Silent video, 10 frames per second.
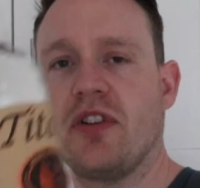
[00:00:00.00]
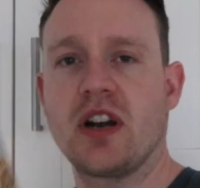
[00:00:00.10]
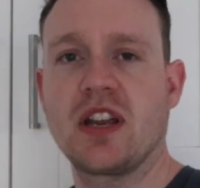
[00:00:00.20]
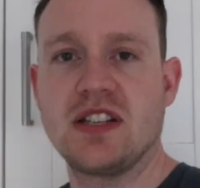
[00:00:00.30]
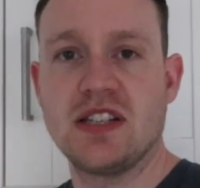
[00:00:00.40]
of
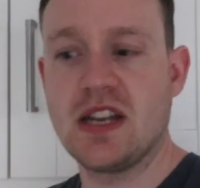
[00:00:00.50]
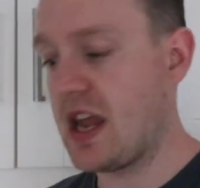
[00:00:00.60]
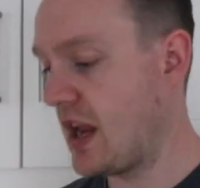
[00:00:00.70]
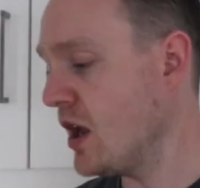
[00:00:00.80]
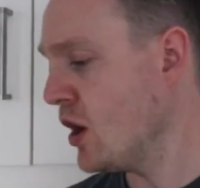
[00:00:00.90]
vodka
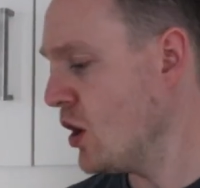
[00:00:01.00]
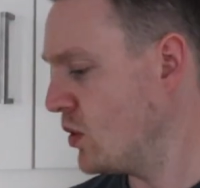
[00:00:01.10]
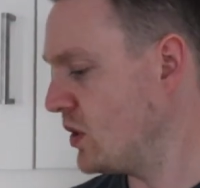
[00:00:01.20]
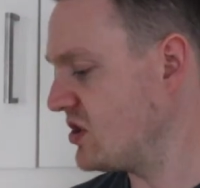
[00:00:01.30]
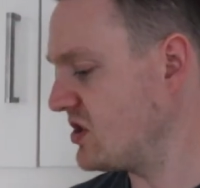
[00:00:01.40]
today,
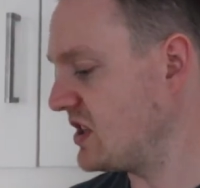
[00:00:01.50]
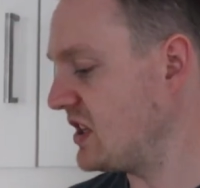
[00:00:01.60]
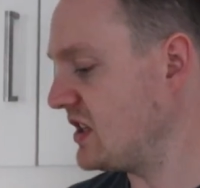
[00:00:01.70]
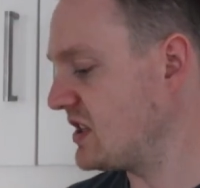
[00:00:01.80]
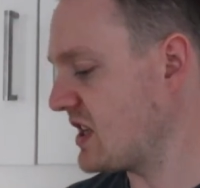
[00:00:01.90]
which is
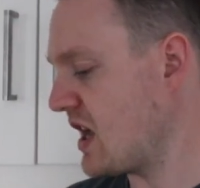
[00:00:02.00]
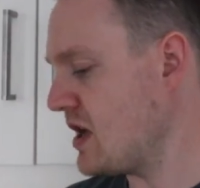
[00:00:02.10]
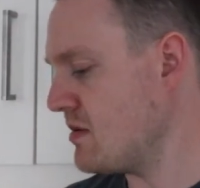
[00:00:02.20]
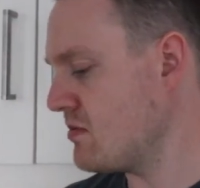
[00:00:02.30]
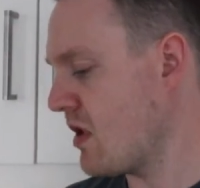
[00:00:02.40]
the
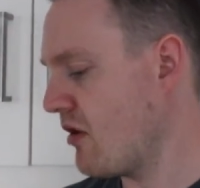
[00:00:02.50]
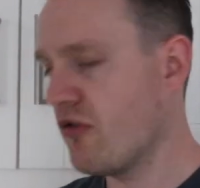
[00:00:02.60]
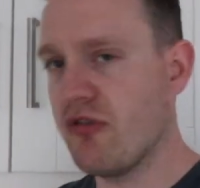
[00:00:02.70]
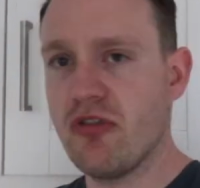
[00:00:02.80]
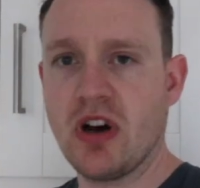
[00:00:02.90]
same
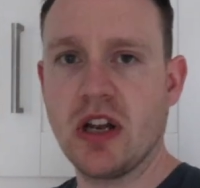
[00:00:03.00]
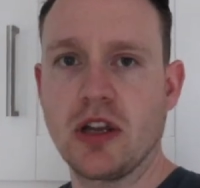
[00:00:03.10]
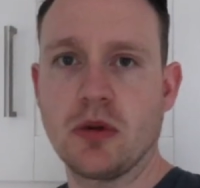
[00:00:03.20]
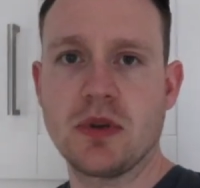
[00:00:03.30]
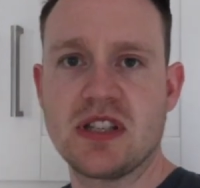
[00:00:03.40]

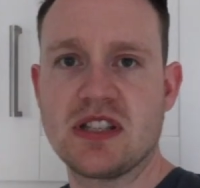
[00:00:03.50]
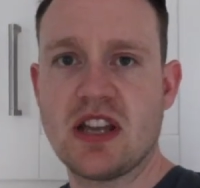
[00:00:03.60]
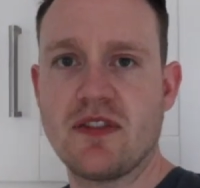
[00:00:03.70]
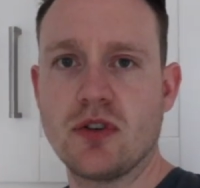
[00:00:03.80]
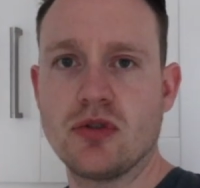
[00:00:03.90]
volume. It's a
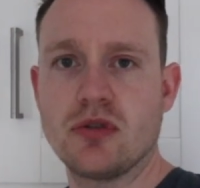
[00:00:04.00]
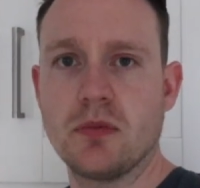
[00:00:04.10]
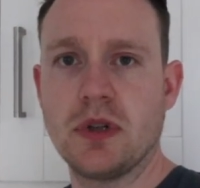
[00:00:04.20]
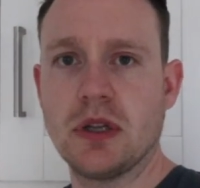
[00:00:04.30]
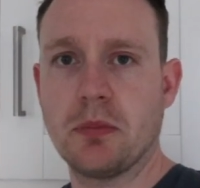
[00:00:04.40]

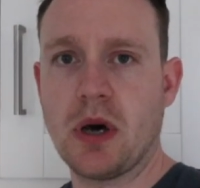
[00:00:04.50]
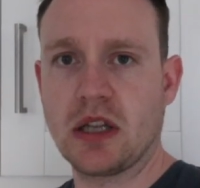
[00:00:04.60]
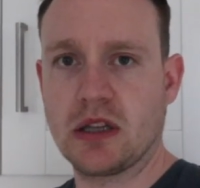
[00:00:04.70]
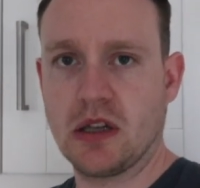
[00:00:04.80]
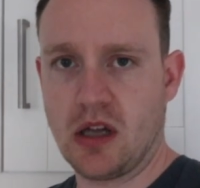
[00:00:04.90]
700ml
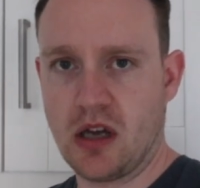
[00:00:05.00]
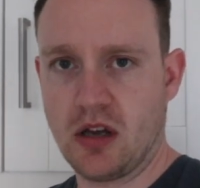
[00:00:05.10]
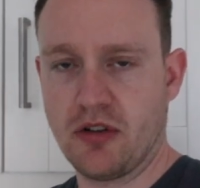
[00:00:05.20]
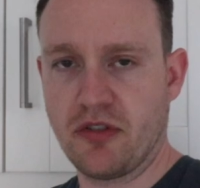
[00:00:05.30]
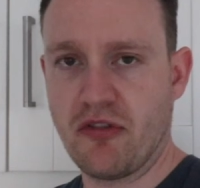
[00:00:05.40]
bottle
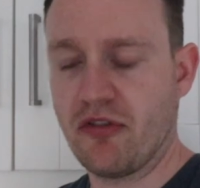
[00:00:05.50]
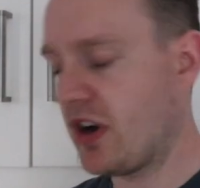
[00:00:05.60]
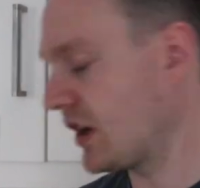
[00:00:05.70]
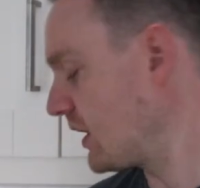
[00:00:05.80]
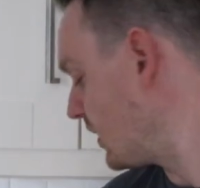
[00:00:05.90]
of
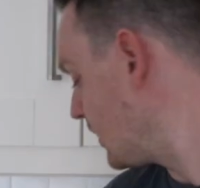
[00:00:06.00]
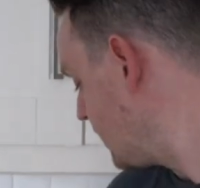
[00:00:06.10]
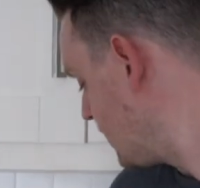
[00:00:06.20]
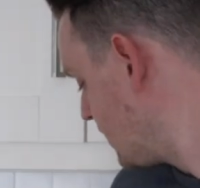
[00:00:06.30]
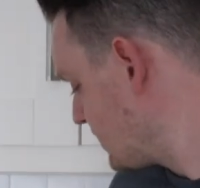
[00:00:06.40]
vodka,
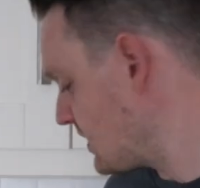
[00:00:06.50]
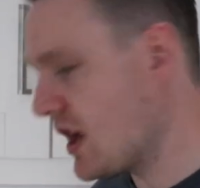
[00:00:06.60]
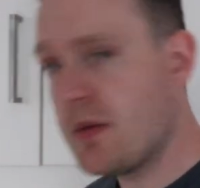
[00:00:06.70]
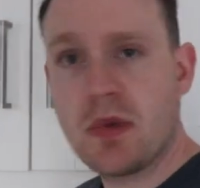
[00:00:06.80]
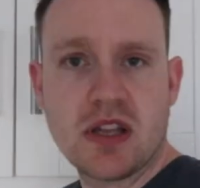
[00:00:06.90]

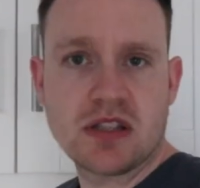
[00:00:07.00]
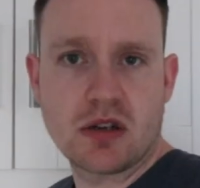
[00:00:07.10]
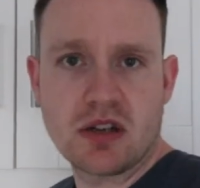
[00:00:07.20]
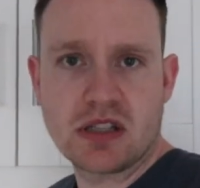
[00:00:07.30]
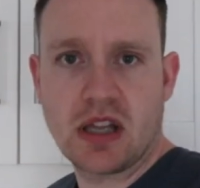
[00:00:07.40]
same as
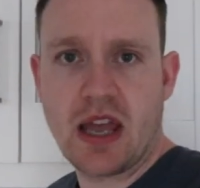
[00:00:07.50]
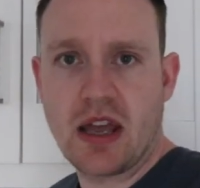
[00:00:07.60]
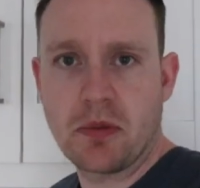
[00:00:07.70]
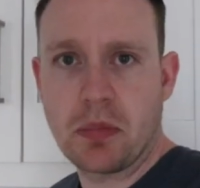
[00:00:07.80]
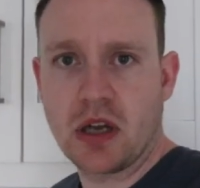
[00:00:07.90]
the Crystal
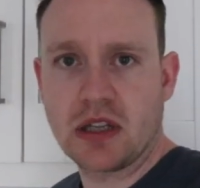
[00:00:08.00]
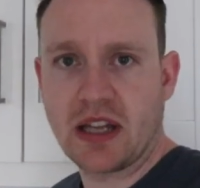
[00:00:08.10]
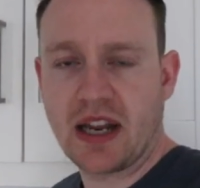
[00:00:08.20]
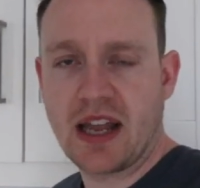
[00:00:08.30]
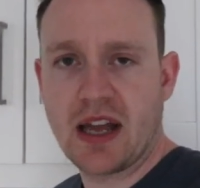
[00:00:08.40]
Head
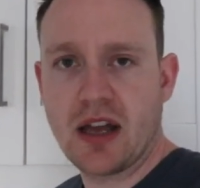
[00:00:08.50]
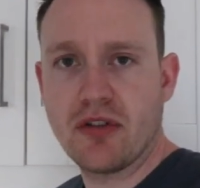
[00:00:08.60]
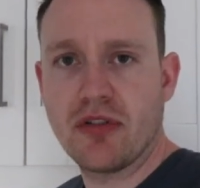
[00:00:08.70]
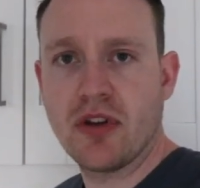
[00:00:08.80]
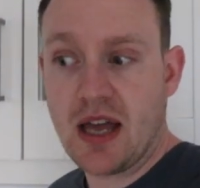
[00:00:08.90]
bottle that I
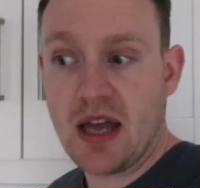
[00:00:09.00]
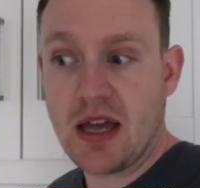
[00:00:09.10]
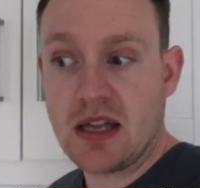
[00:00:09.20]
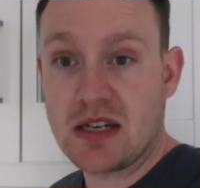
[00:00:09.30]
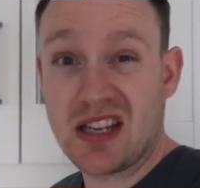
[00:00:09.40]
have,
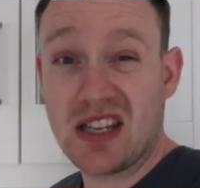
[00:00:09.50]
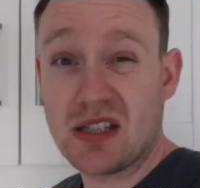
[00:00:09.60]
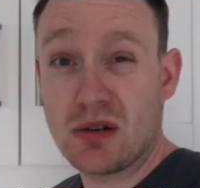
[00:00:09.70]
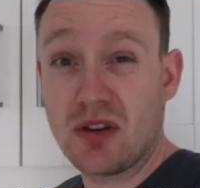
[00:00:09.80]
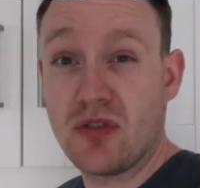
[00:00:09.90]
and
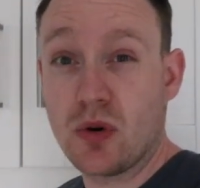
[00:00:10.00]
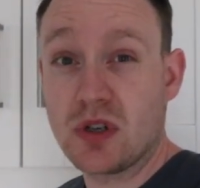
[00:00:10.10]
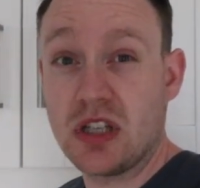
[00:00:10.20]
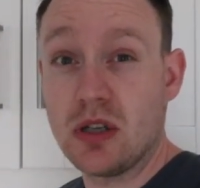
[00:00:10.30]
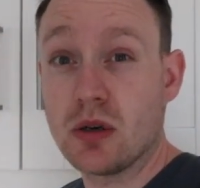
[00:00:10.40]
it's only
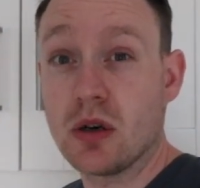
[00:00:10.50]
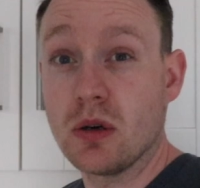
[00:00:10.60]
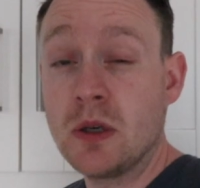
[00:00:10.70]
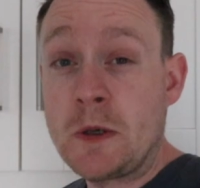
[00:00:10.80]
40 euro.